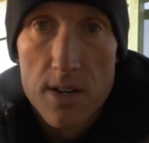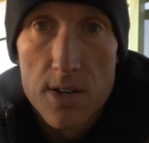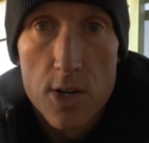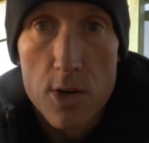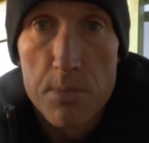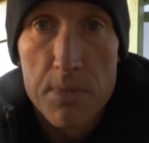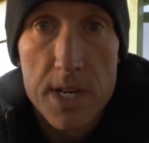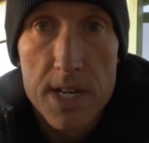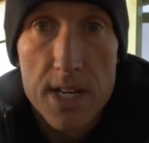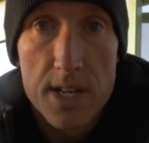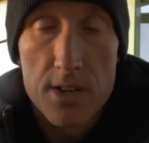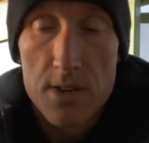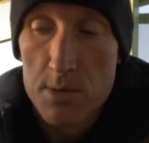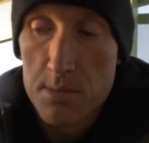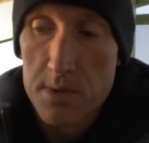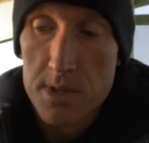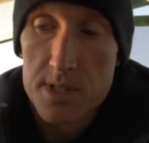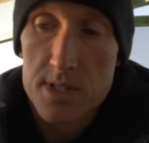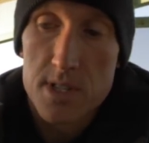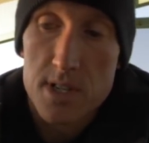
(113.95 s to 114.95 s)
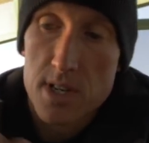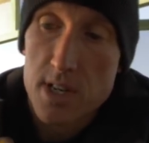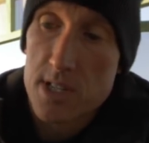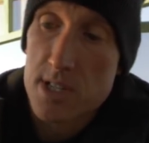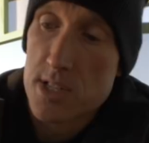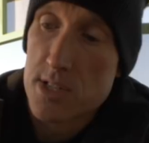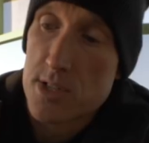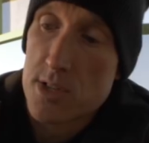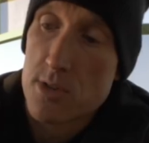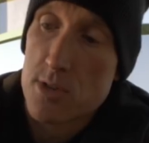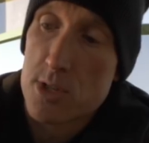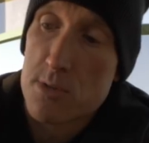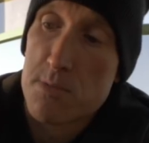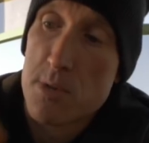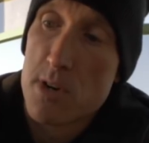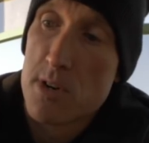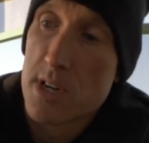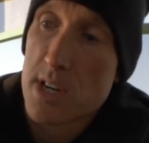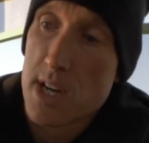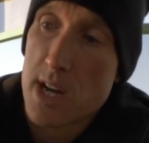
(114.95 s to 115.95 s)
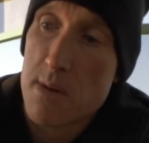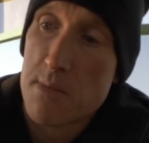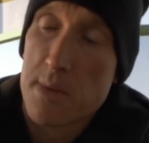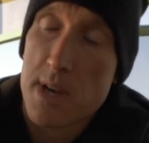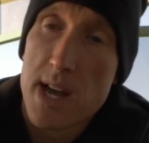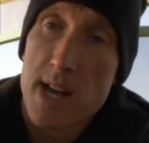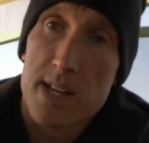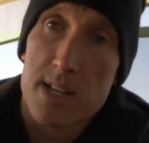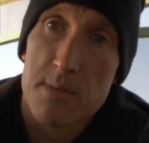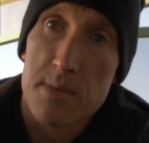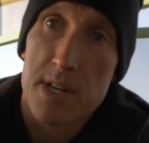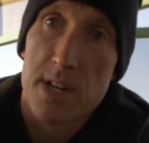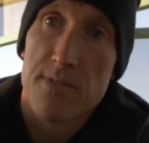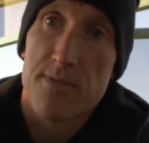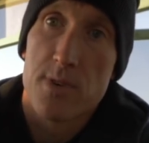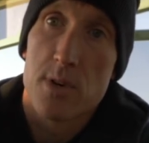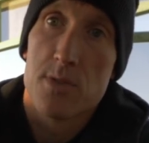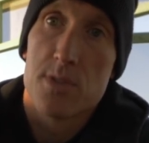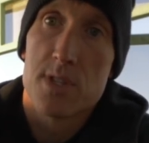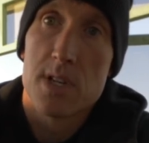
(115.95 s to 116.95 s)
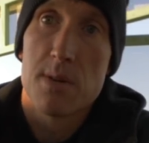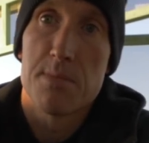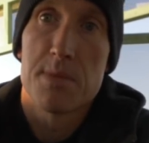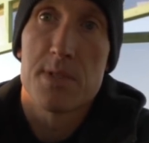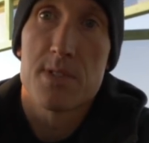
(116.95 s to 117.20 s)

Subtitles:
No big deal, but because it's so small and compact, I mean, it folds up.